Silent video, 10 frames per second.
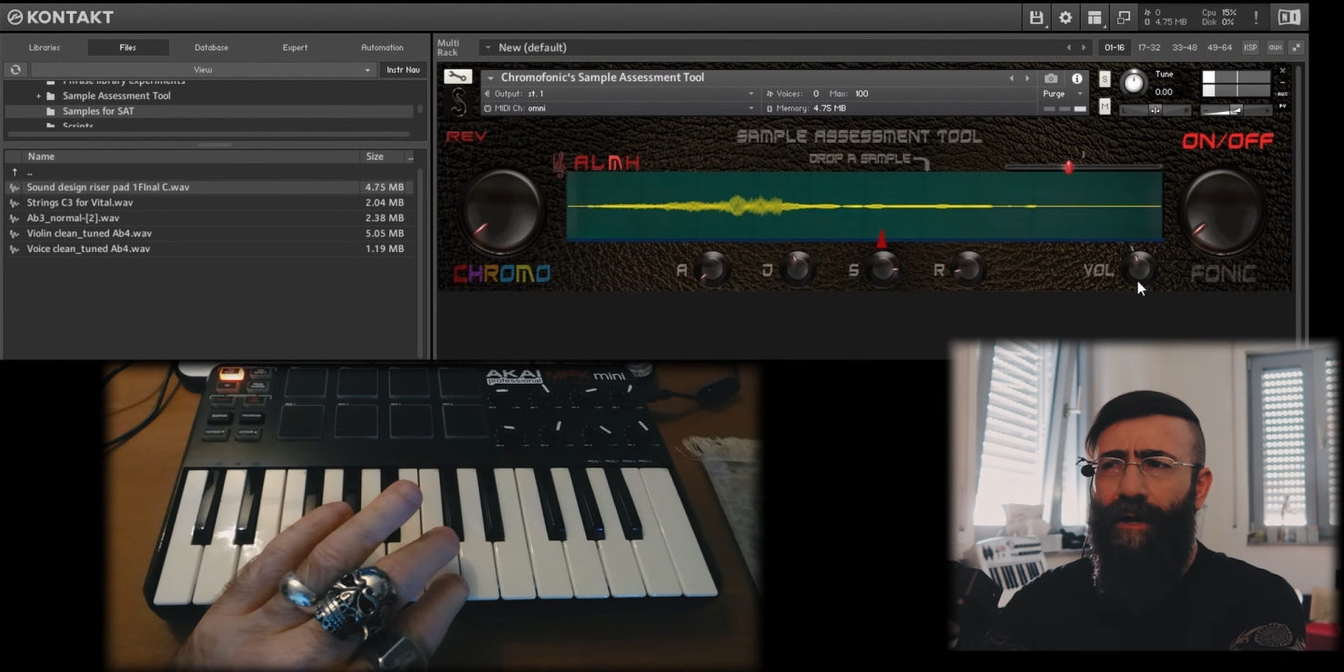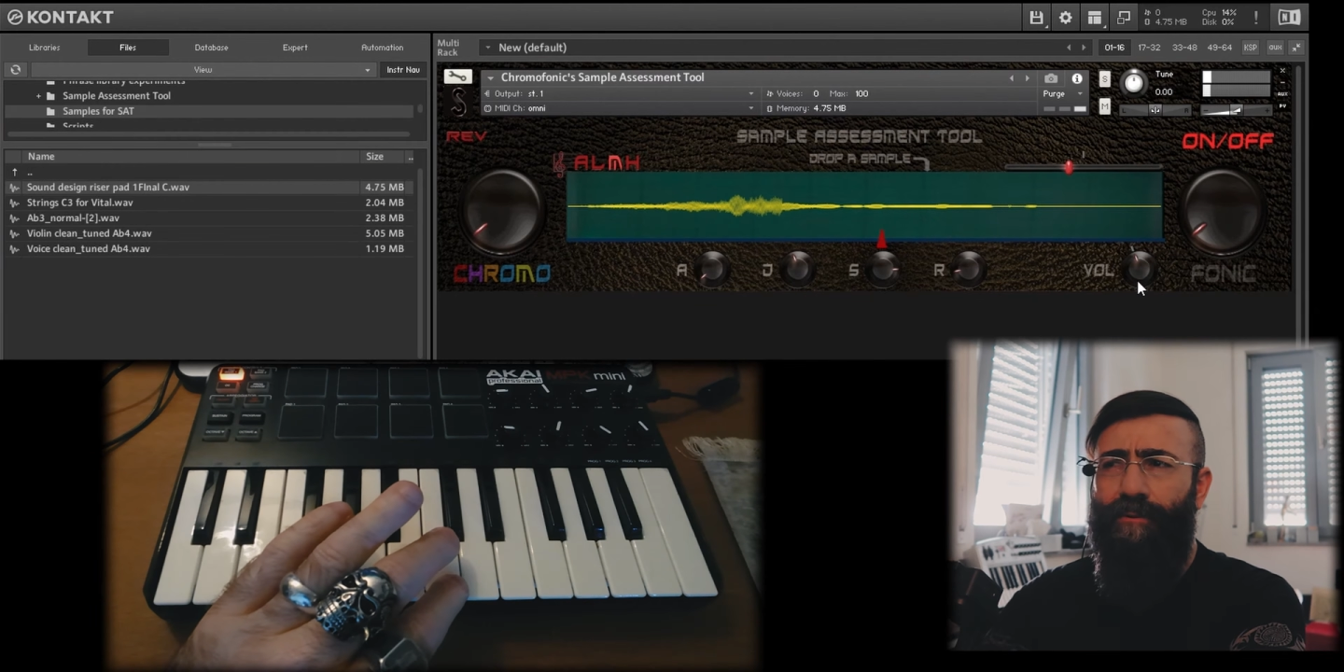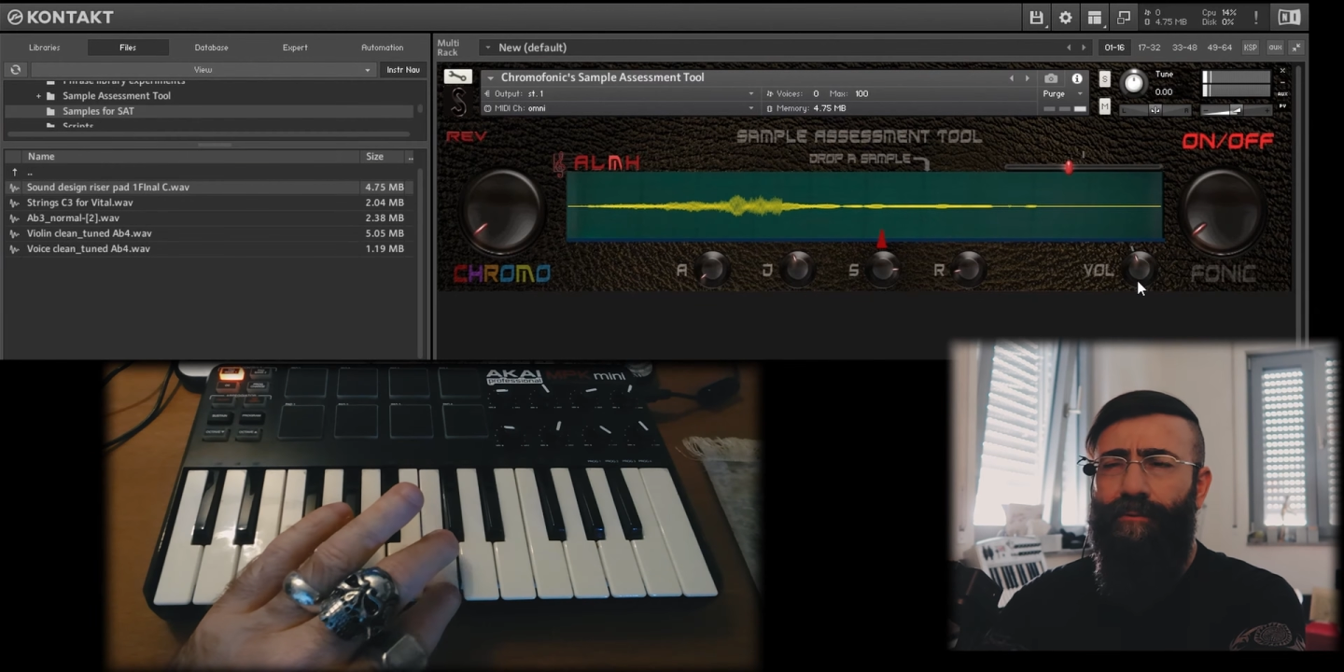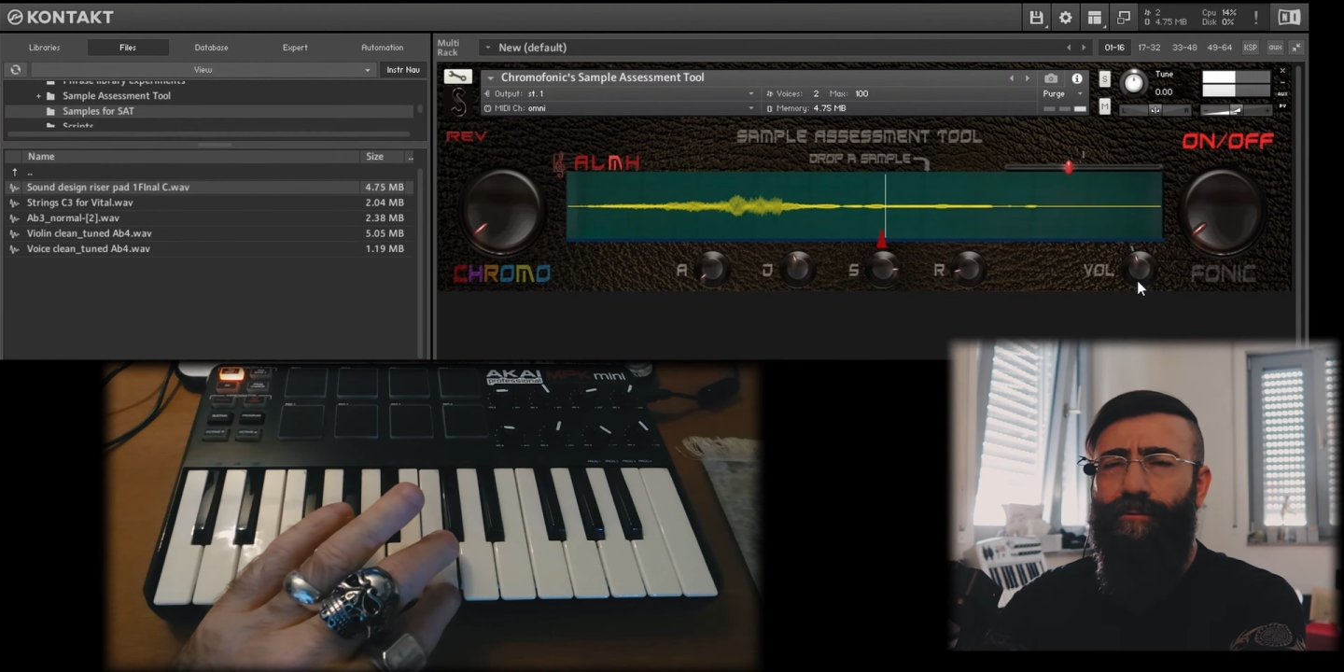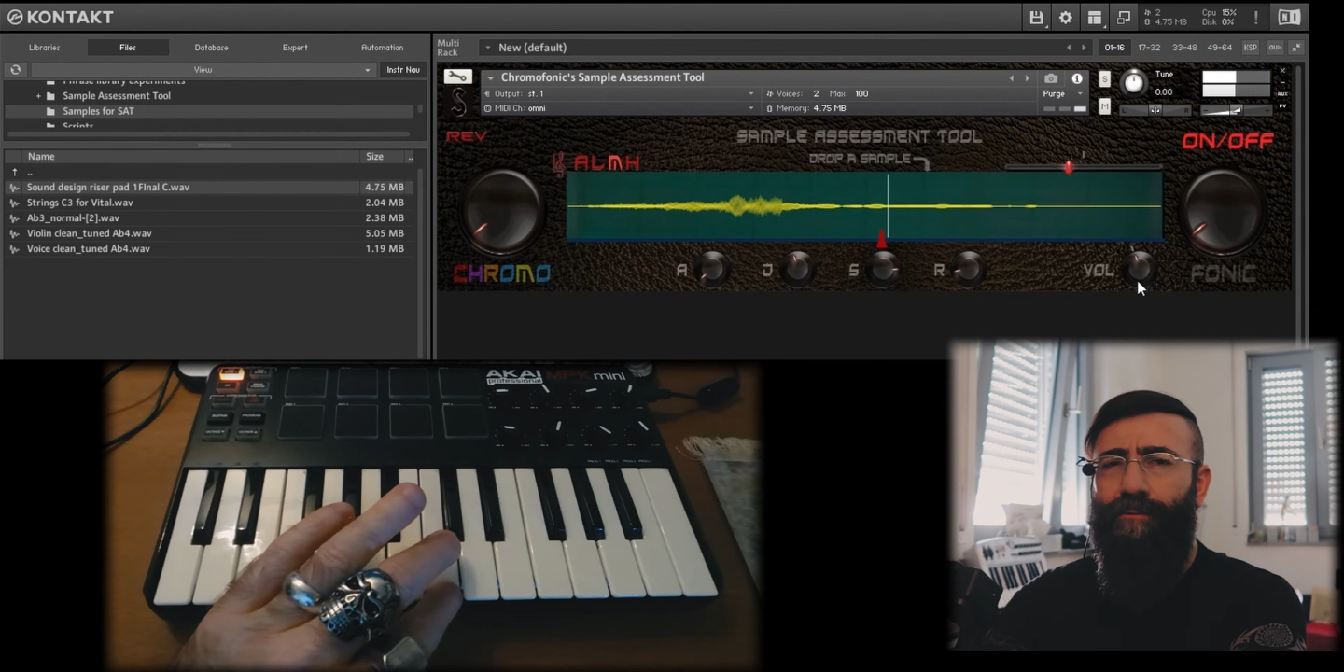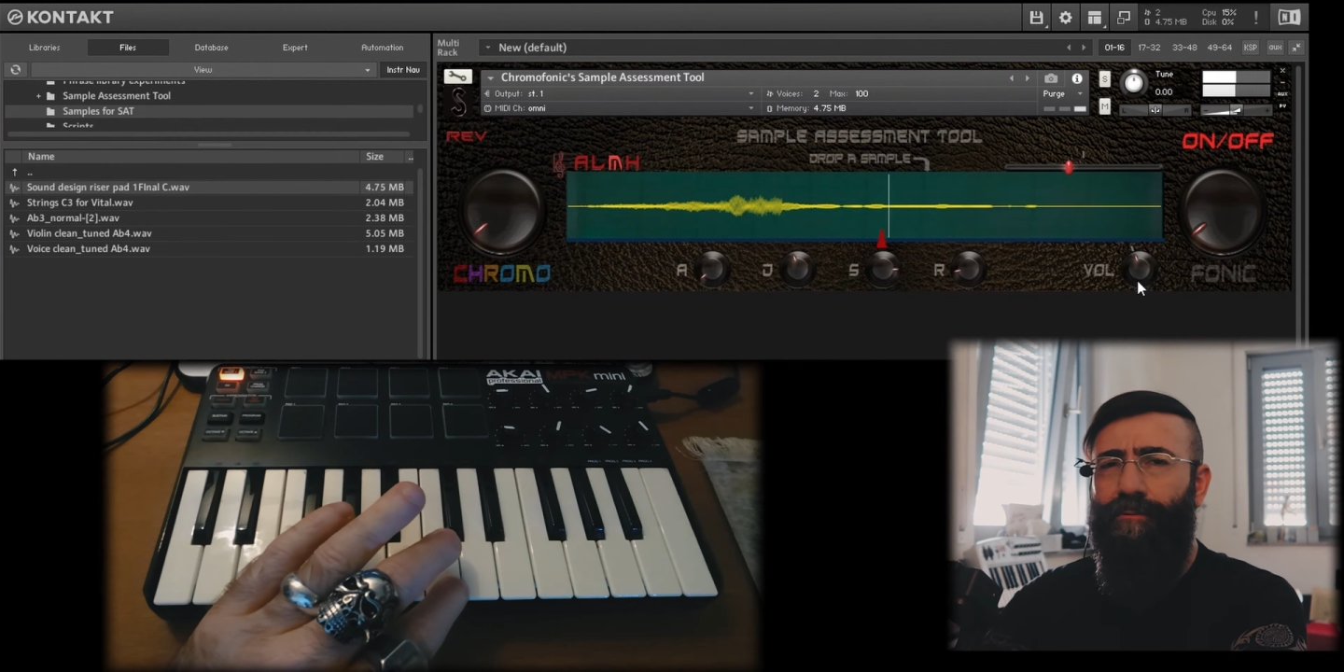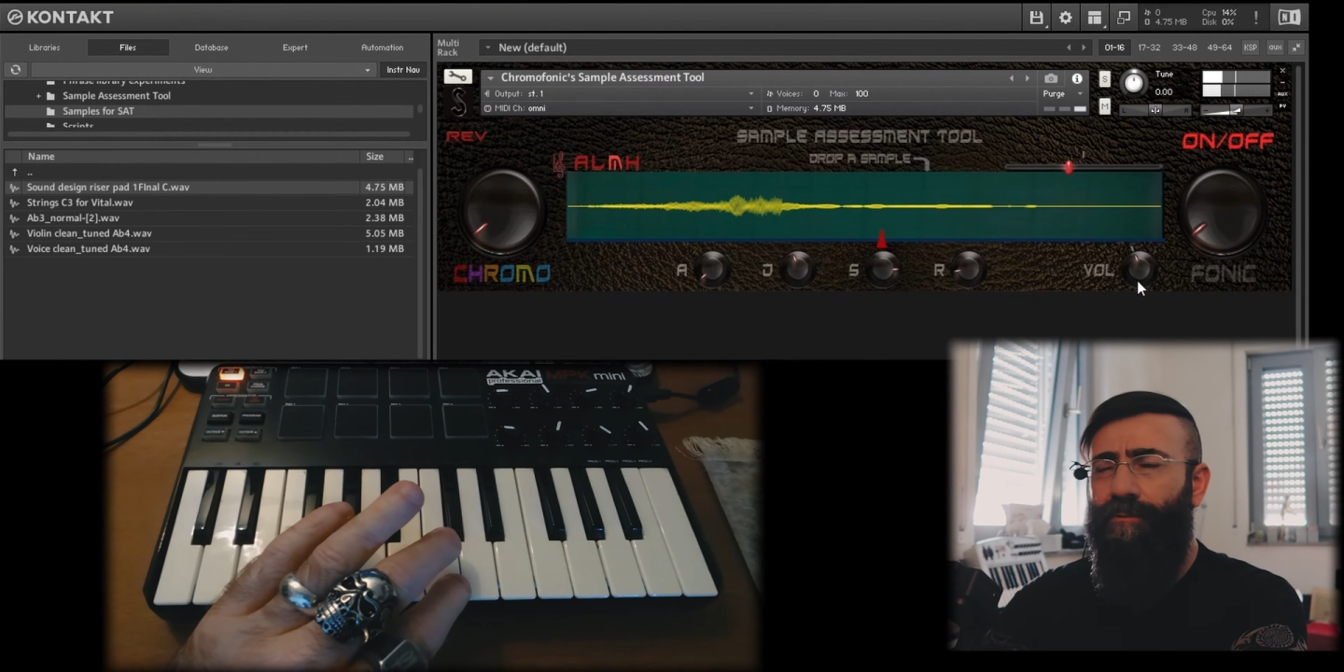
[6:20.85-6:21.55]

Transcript: I want